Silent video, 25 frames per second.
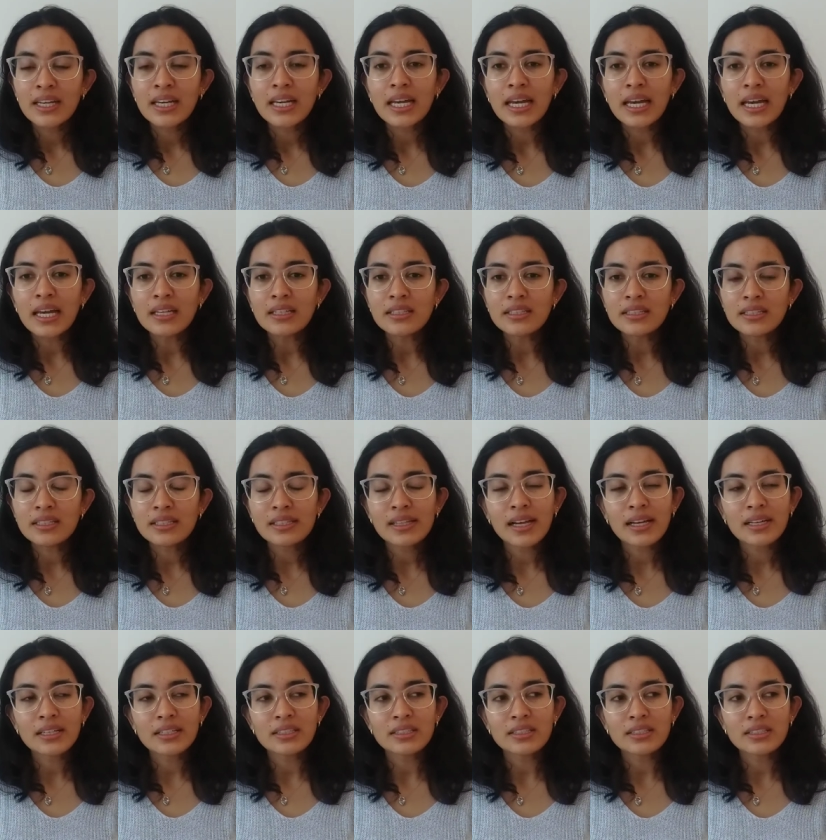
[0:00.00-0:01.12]
And the Slack
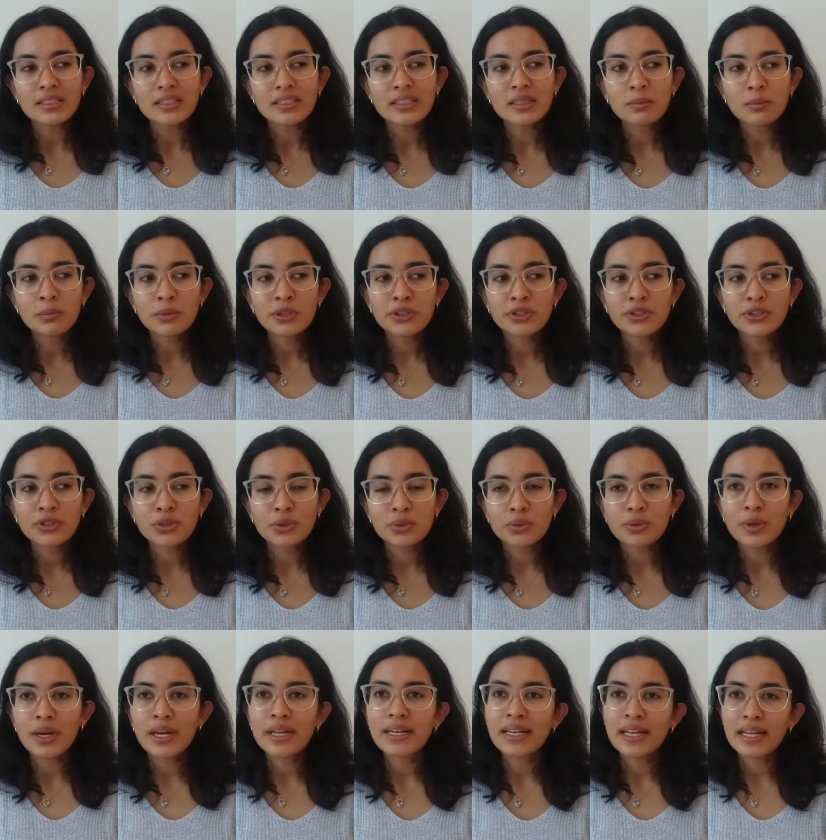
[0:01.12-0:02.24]
is similar to
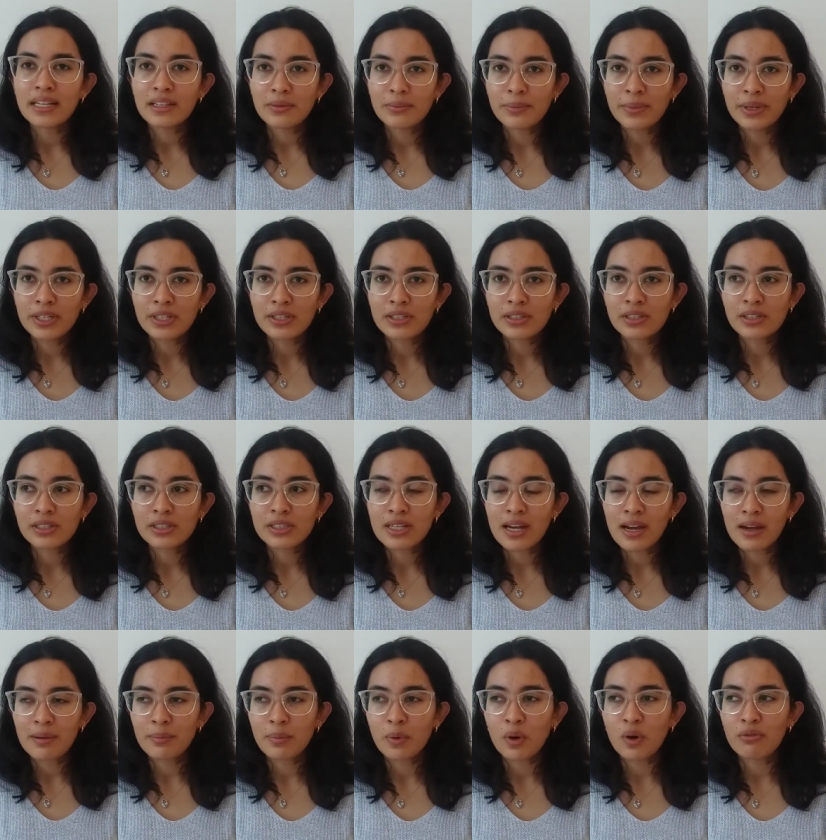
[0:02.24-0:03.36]
an elemental
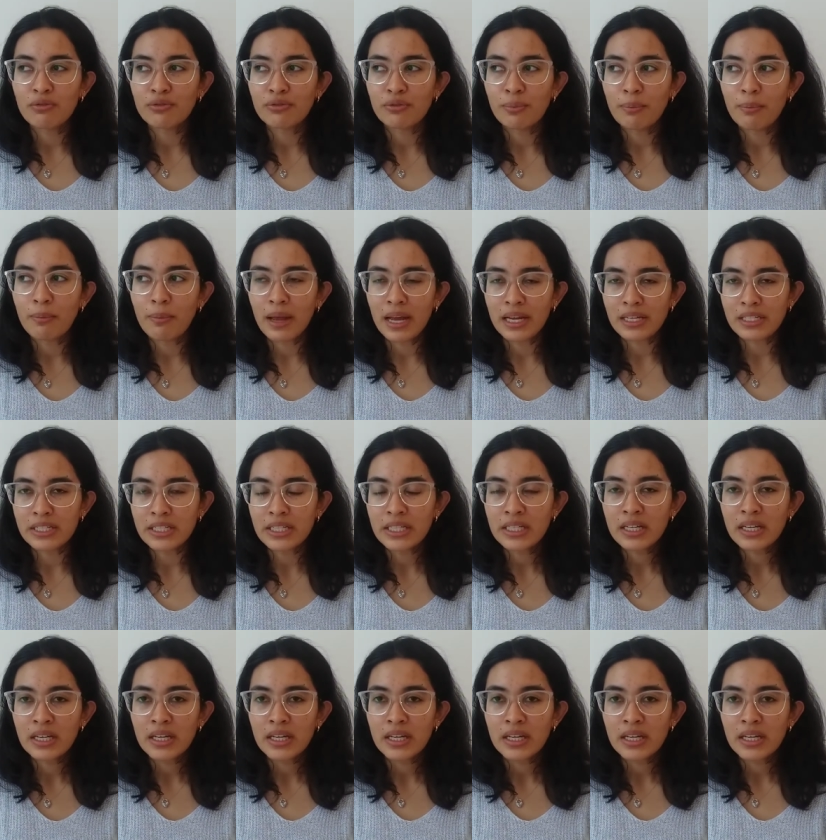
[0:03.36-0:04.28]
type of magic.